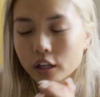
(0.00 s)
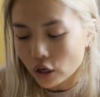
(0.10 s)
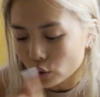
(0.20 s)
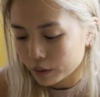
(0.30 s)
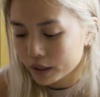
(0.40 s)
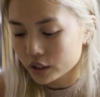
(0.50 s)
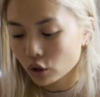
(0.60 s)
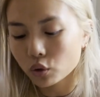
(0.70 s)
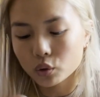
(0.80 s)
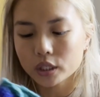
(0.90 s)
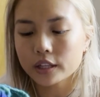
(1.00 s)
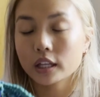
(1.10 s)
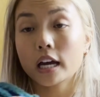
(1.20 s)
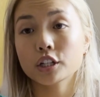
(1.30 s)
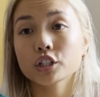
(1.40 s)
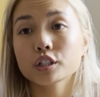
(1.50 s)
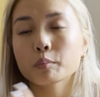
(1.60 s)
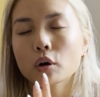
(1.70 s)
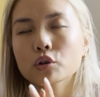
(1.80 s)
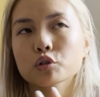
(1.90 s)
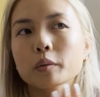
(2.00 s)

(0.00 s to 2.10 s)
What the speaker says: not only because it curled at the edges, but also